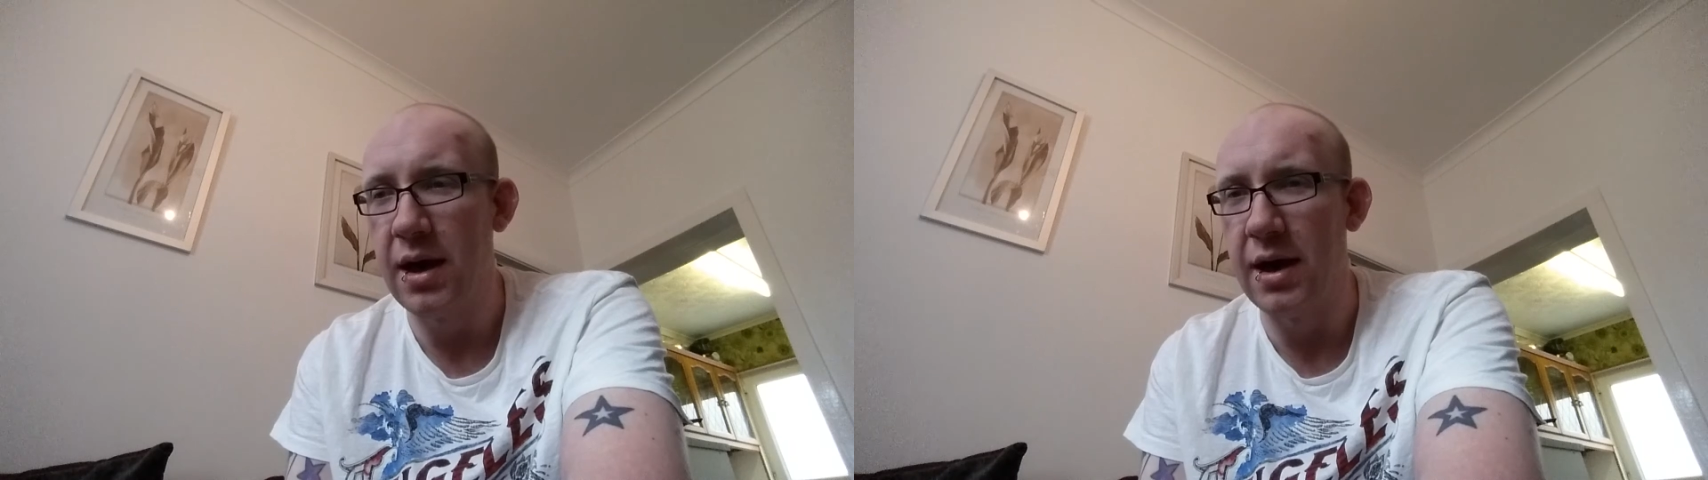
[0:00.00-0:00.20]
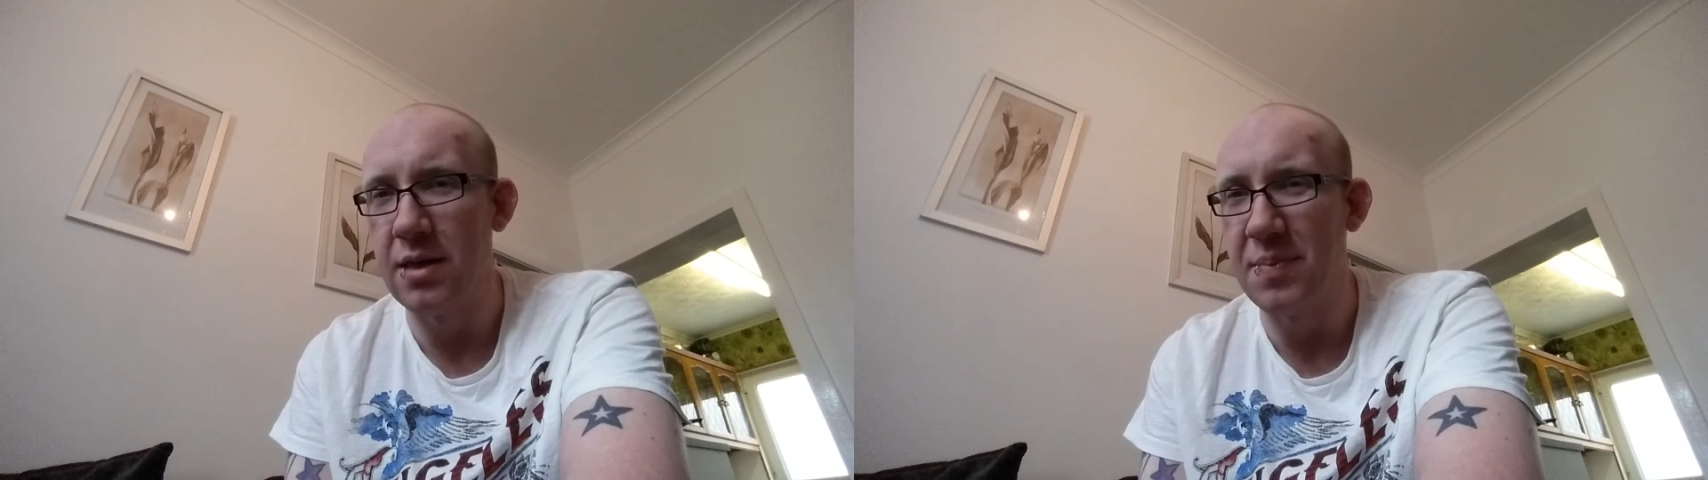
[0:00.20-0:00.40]

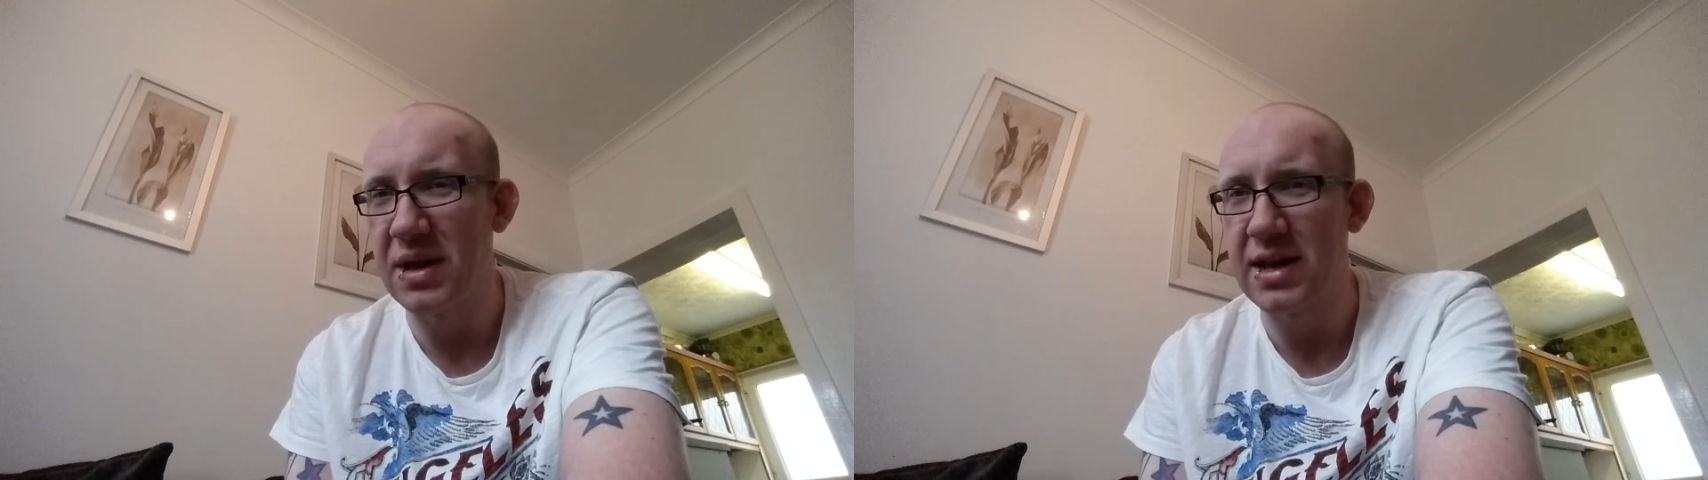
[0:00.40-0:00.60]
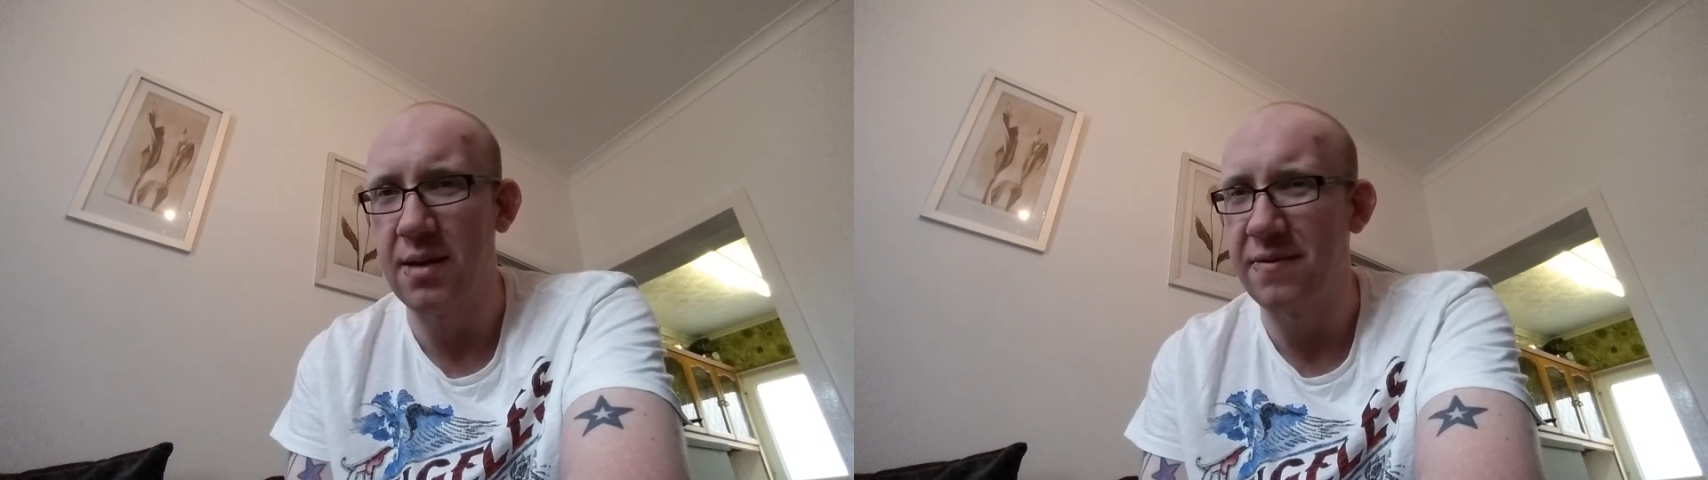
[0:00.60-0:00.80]
The
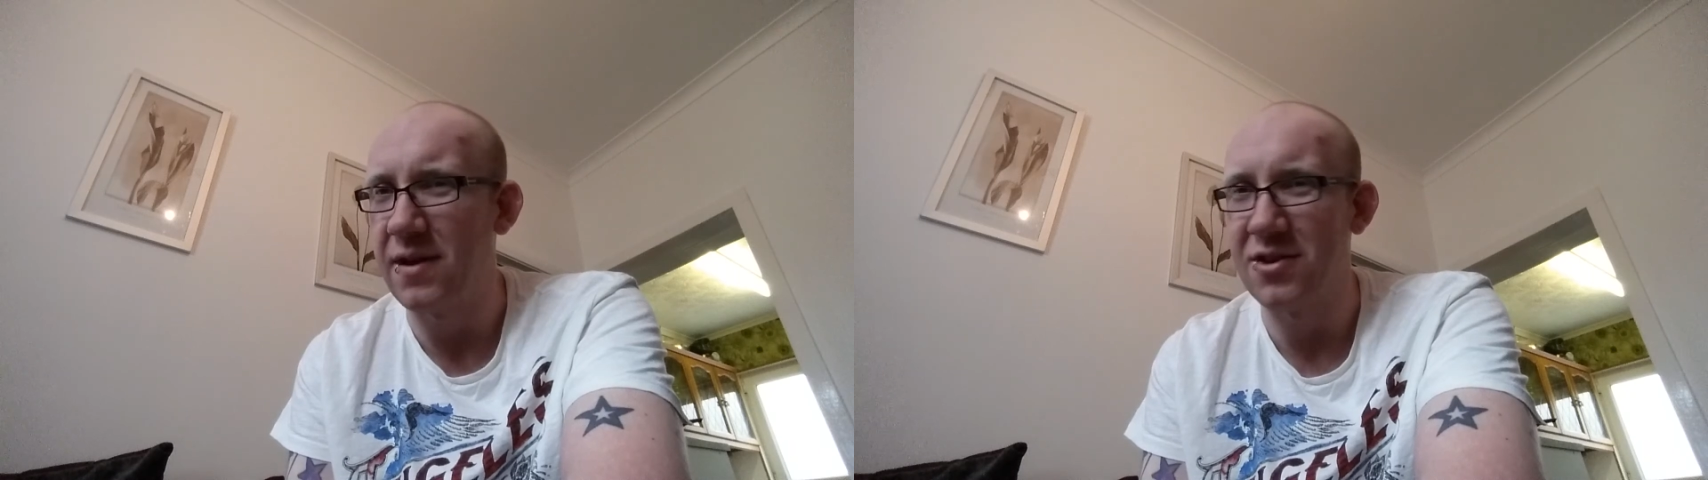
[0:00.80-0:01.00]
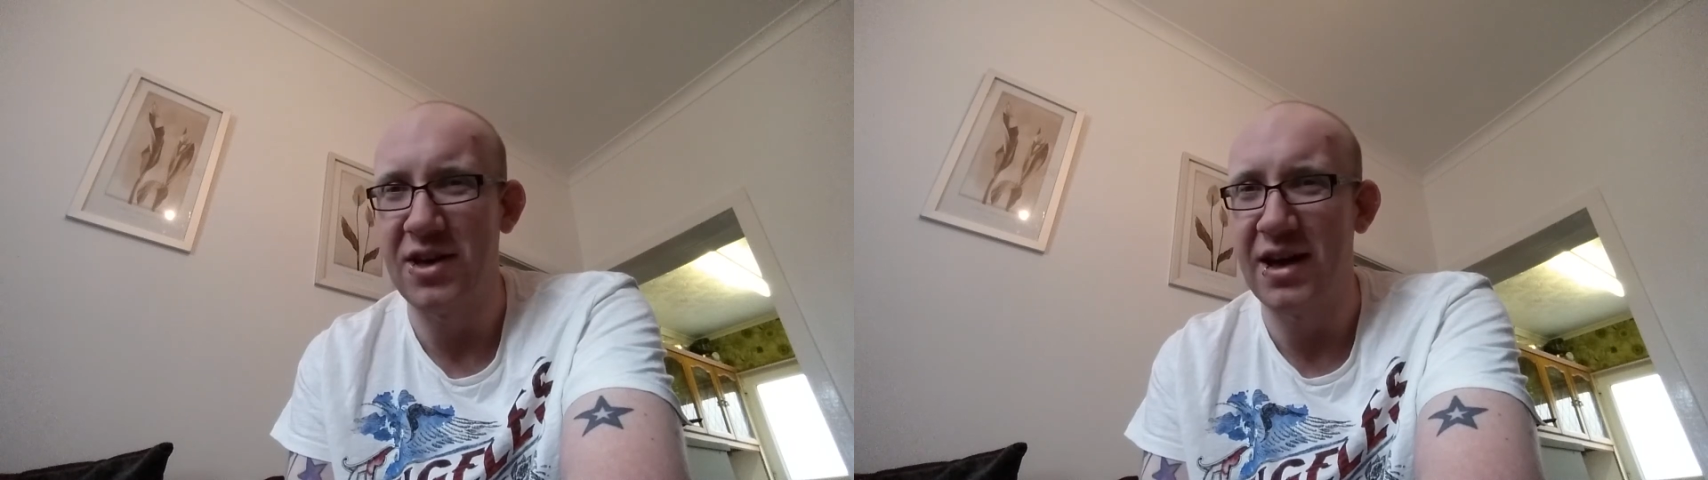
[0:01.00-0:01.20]
pink
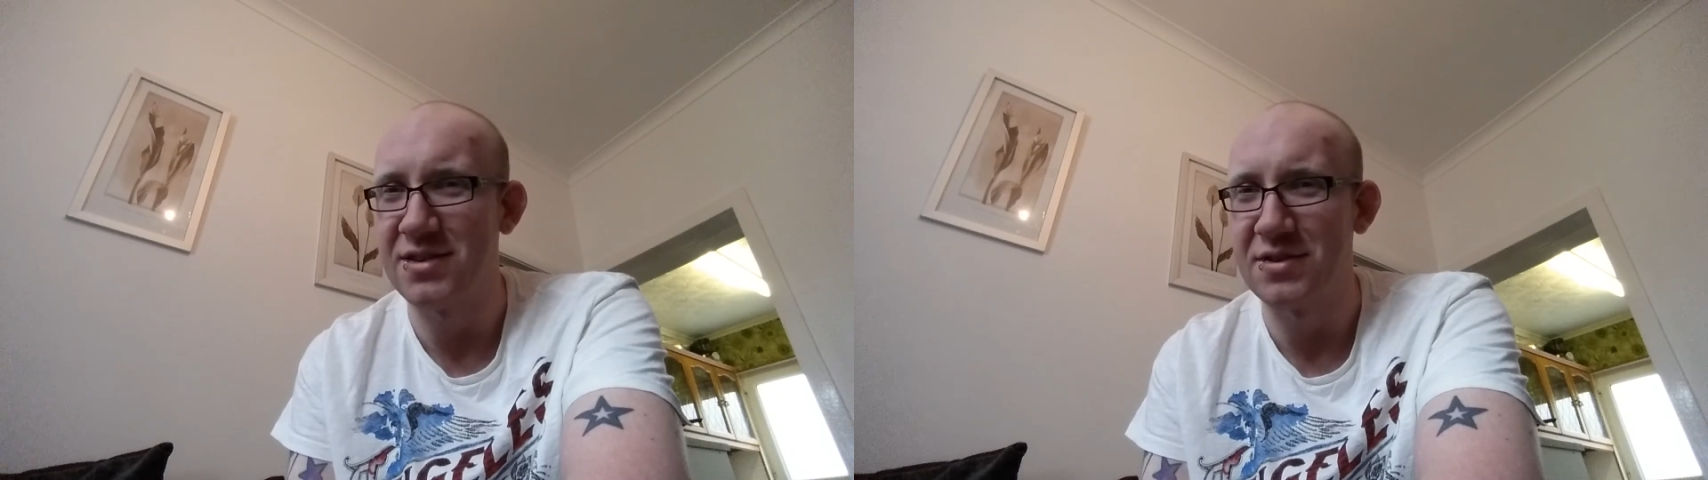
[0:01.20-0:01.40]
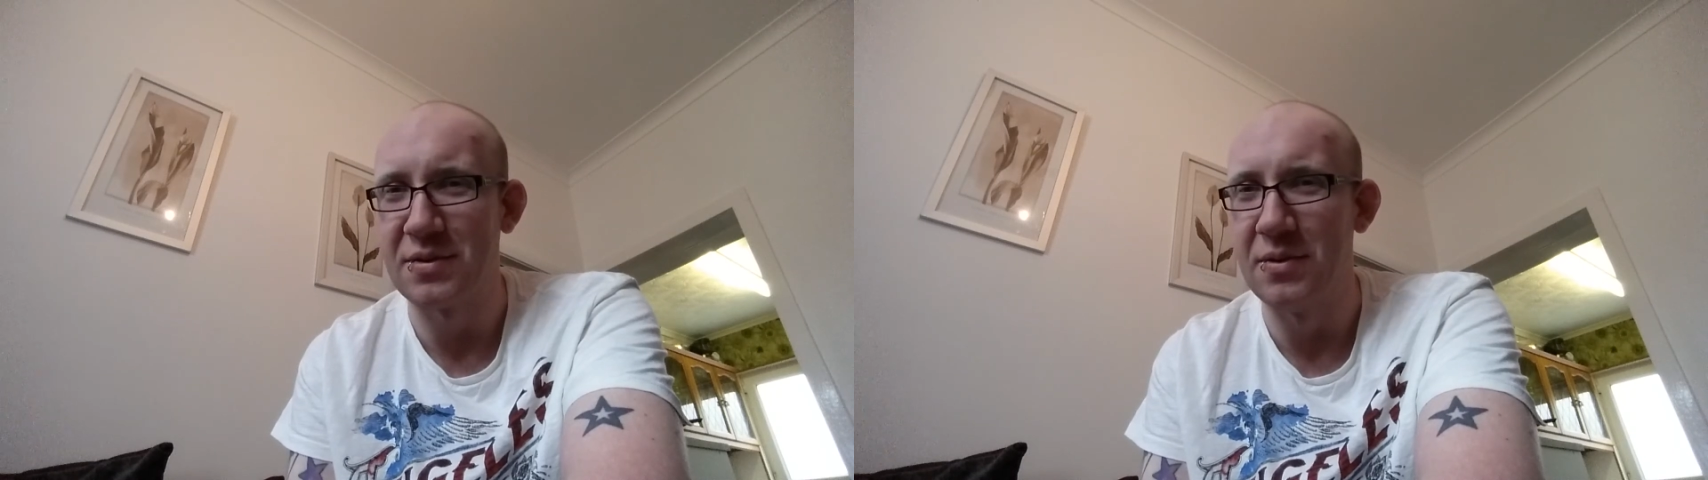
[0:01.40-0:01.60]
camouflage
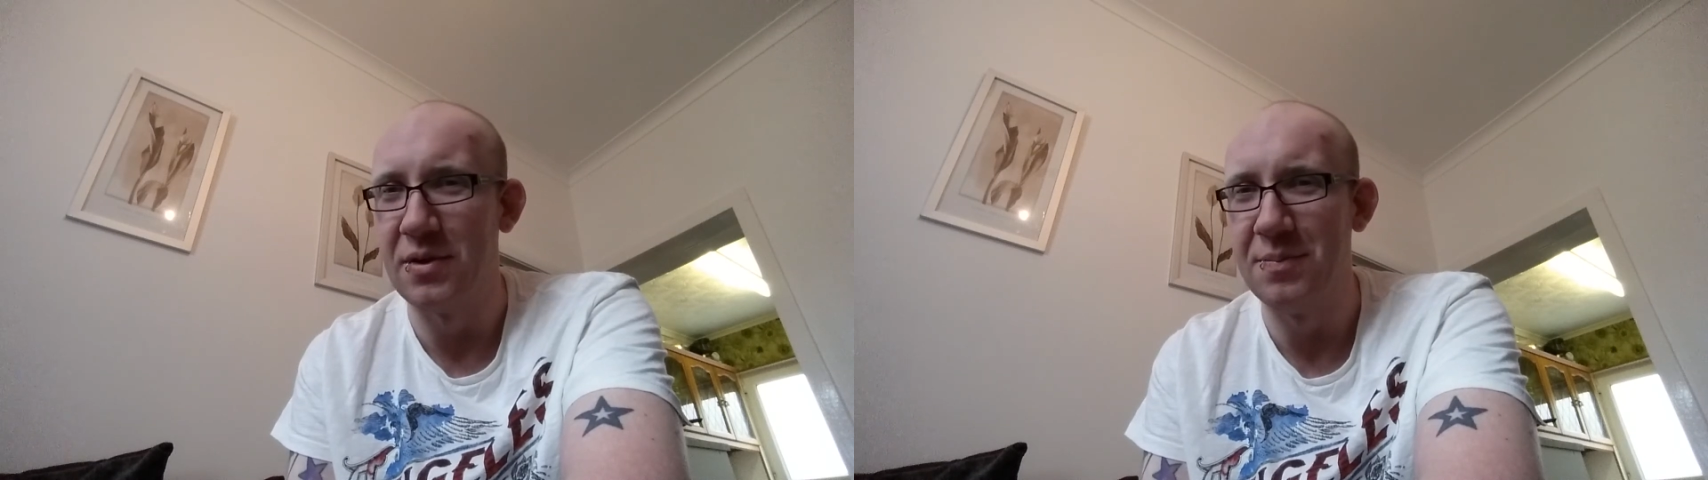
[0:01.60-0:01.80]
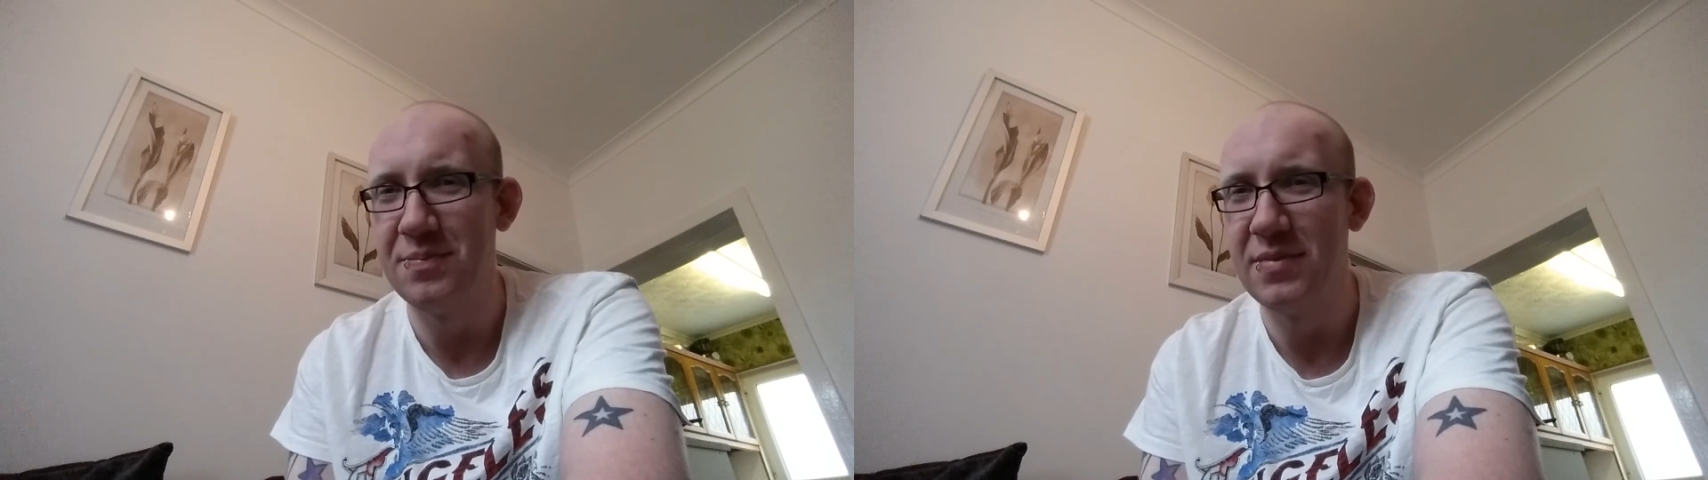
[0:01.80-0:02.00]
has to
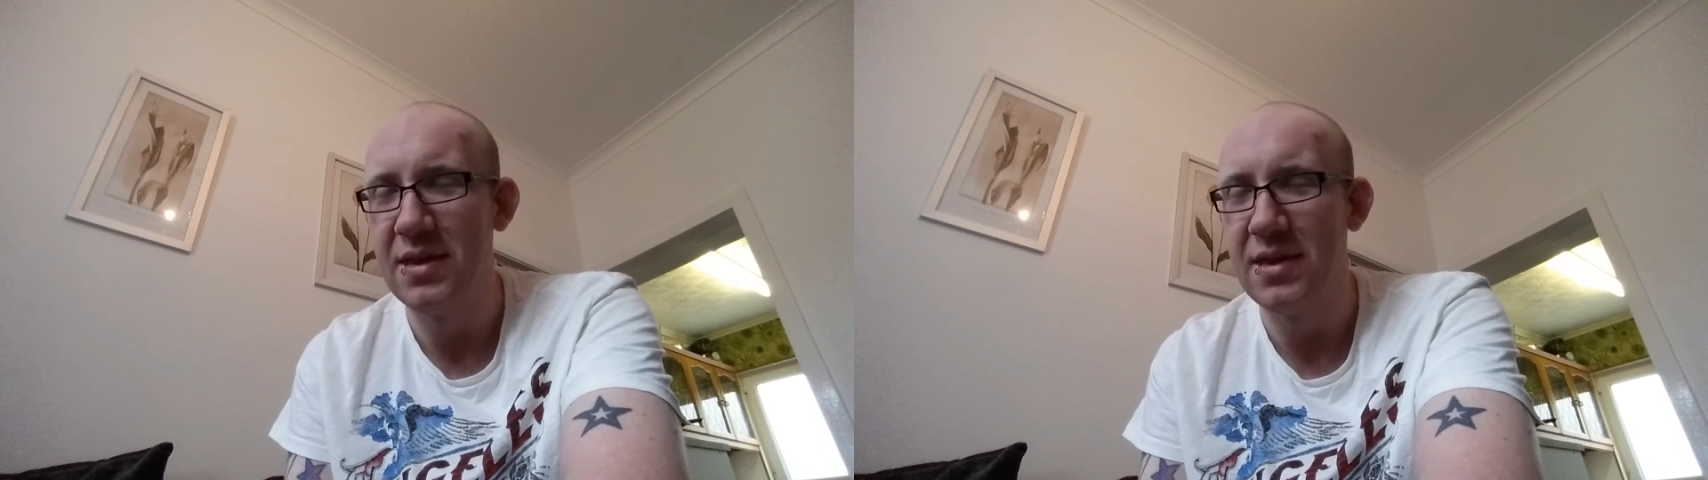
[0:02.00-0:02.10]
go.